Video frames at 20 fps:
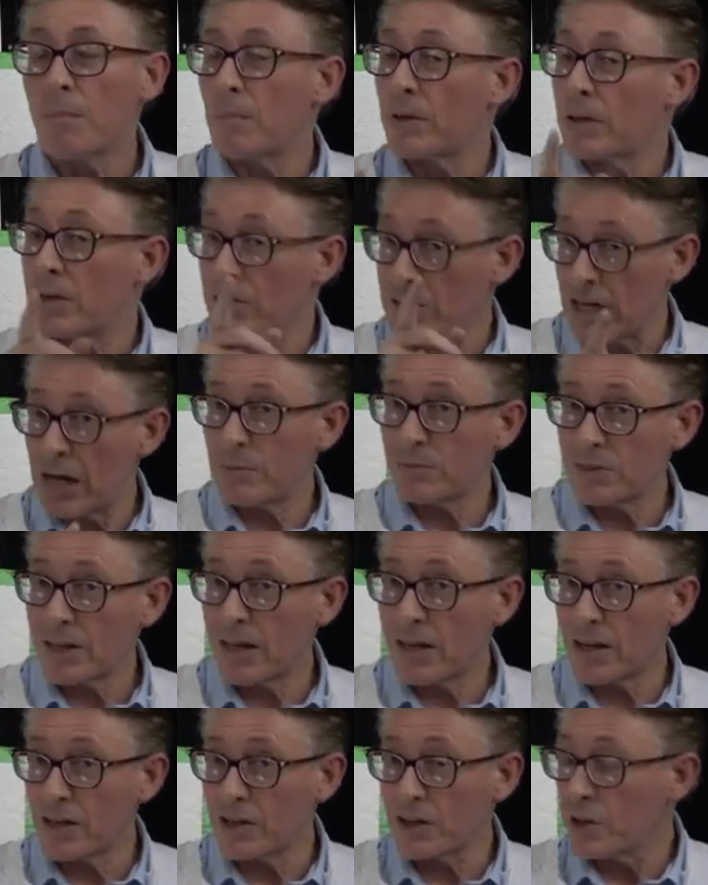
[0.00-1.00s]
Because I'm
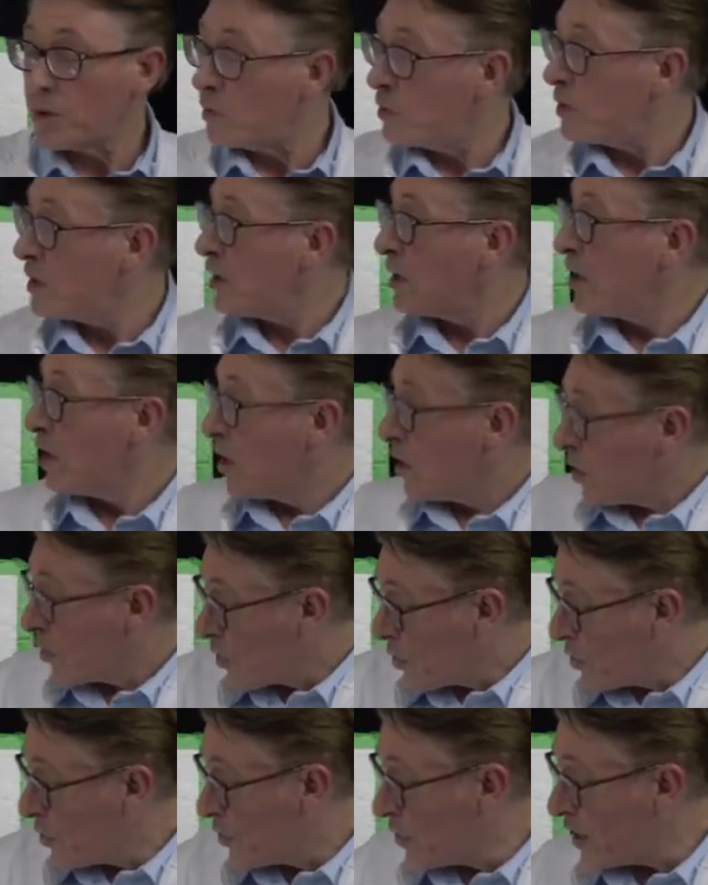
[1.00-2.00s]
telling you,
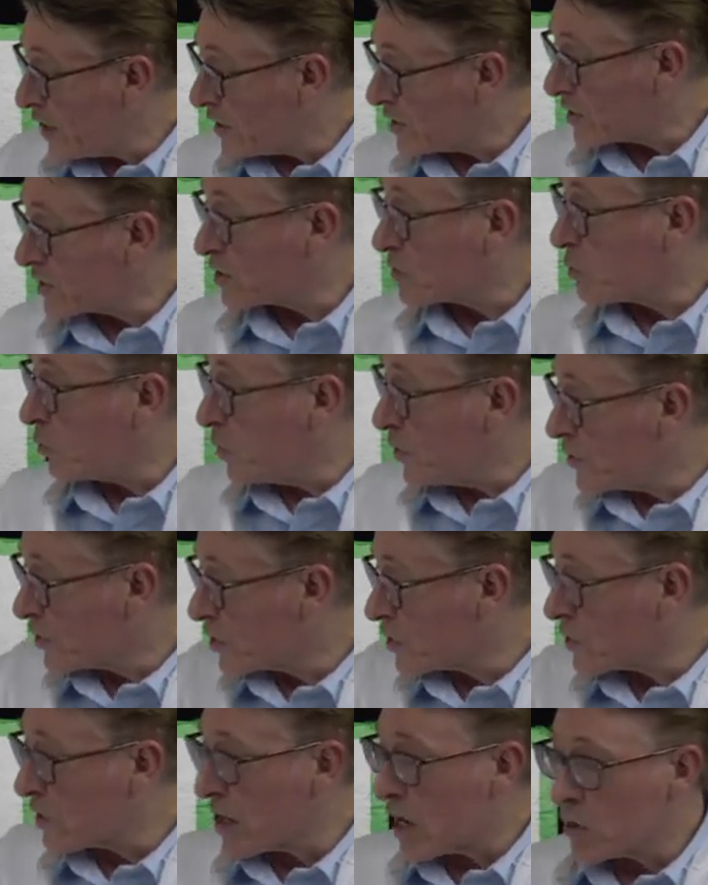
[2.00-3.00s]
this,
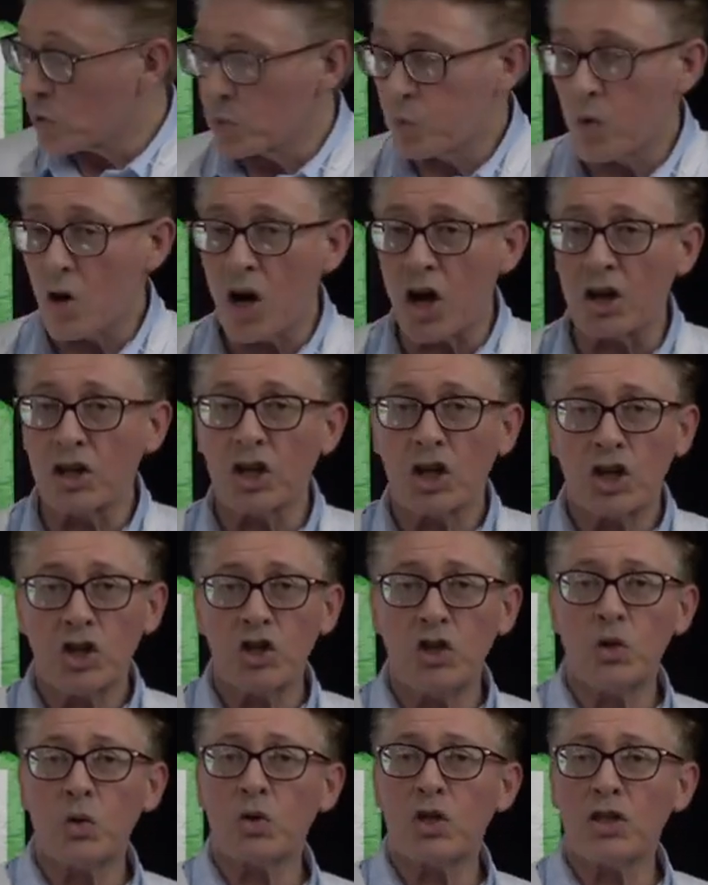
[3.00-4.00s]
with CROWD1,
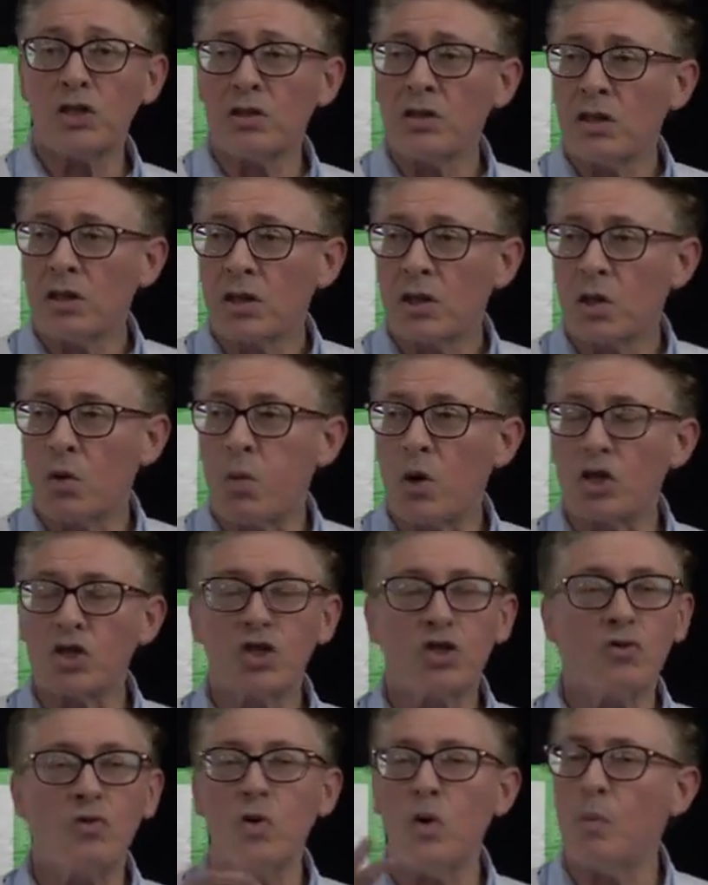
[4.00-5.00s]
you can
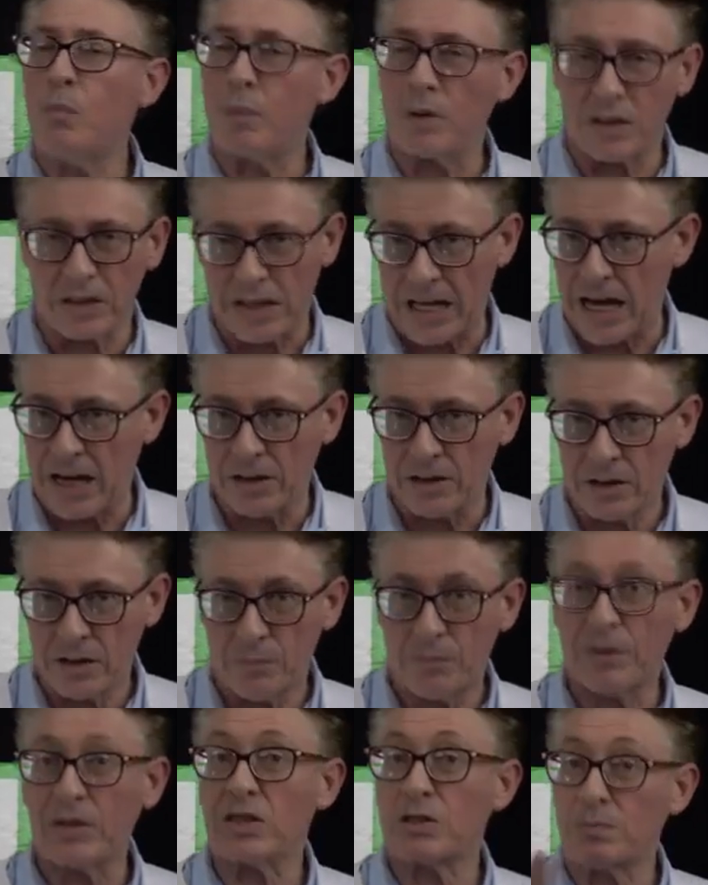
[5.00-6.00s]
quadruple that
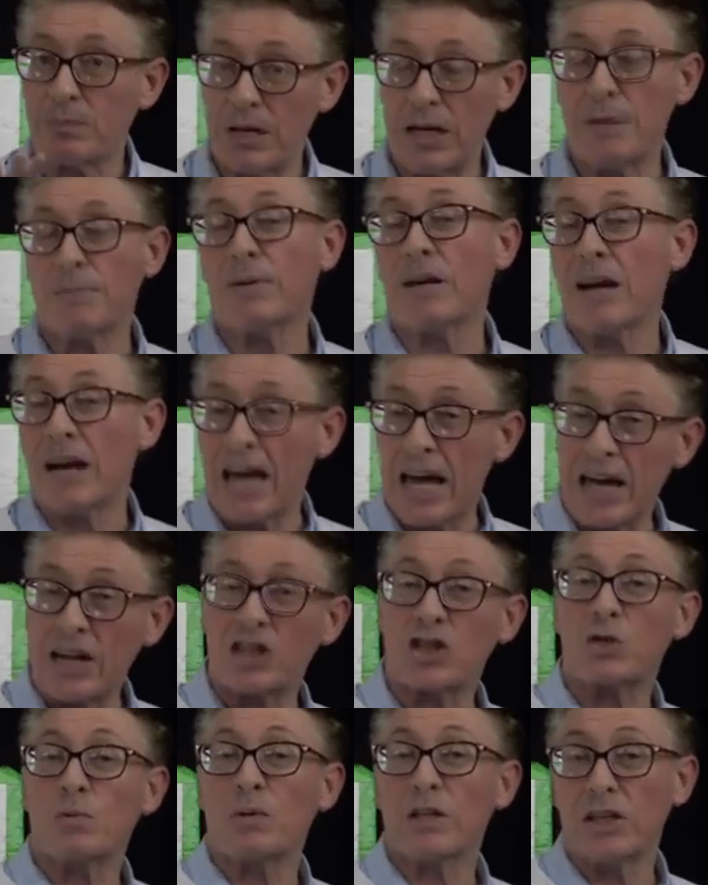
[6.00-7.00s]
because people are
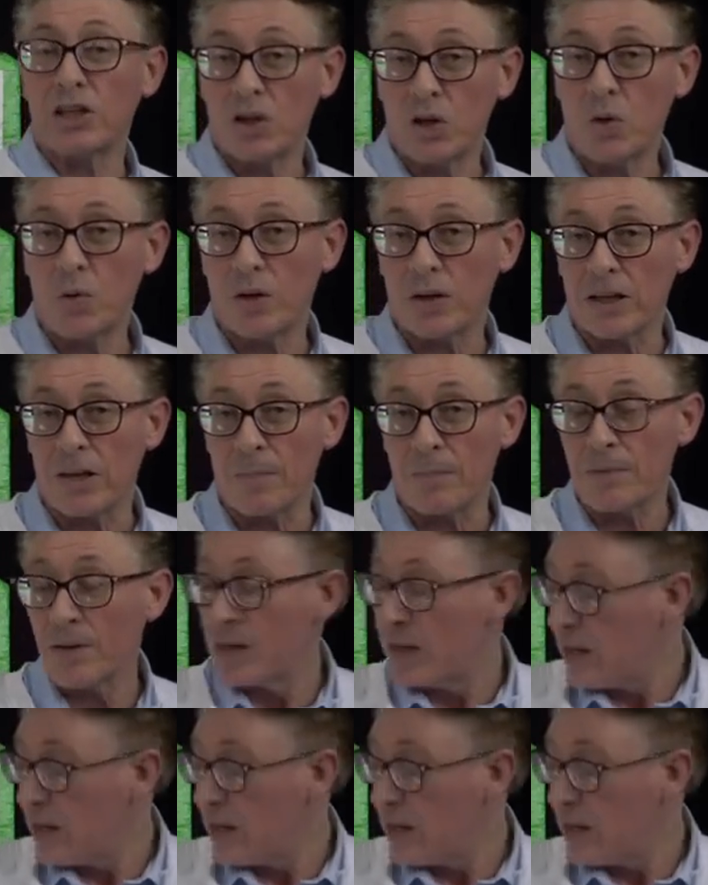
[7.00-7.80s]
actually doing it.